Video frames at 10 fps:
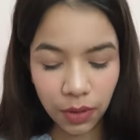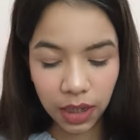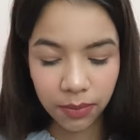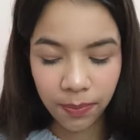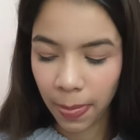
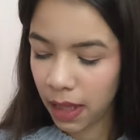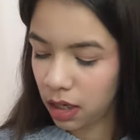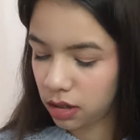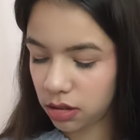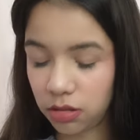Okay,
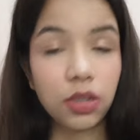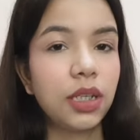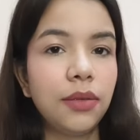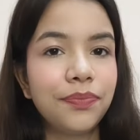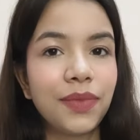so
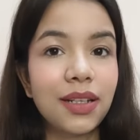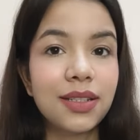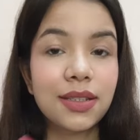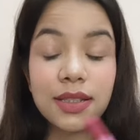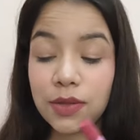yeah,
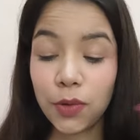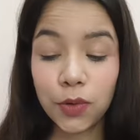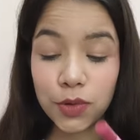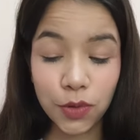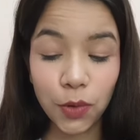that's
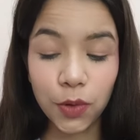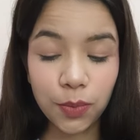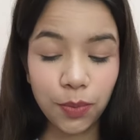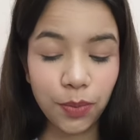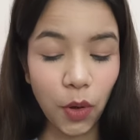so
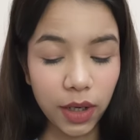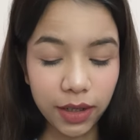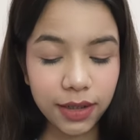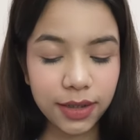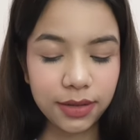good
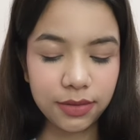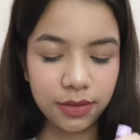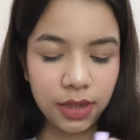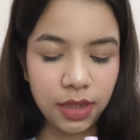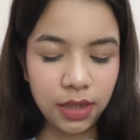product.
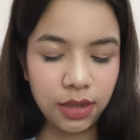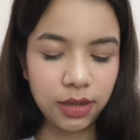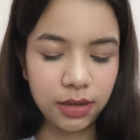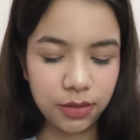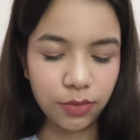
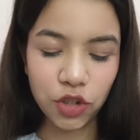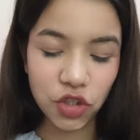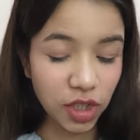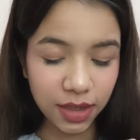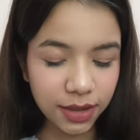Mujhe
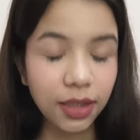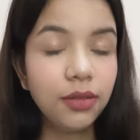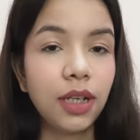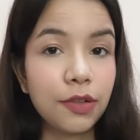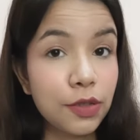chahiye tha.
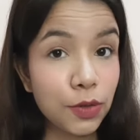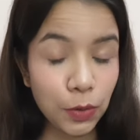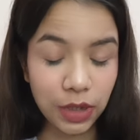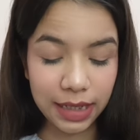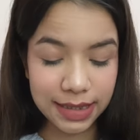I was so
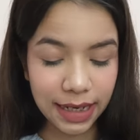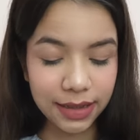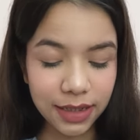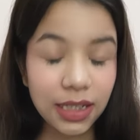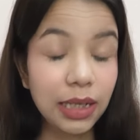
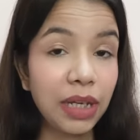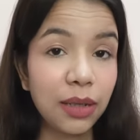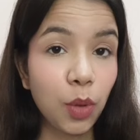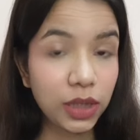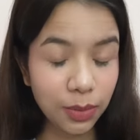excited ki main
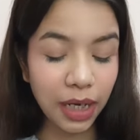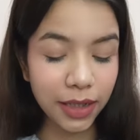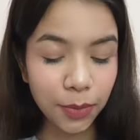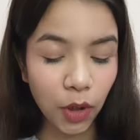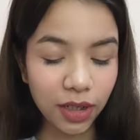ek bahut hi
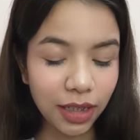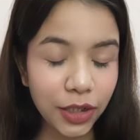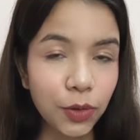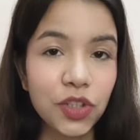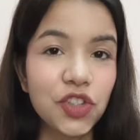branded product le
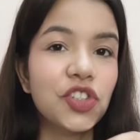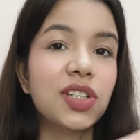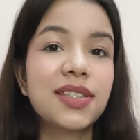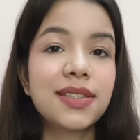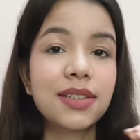liyu in
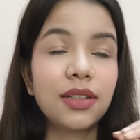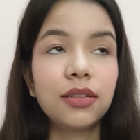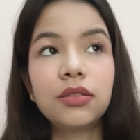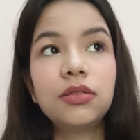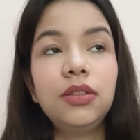just a
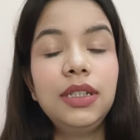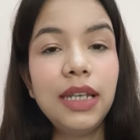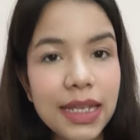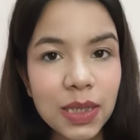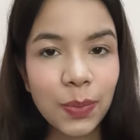
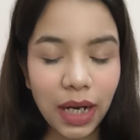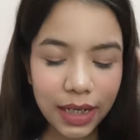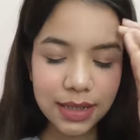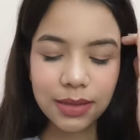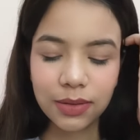less price.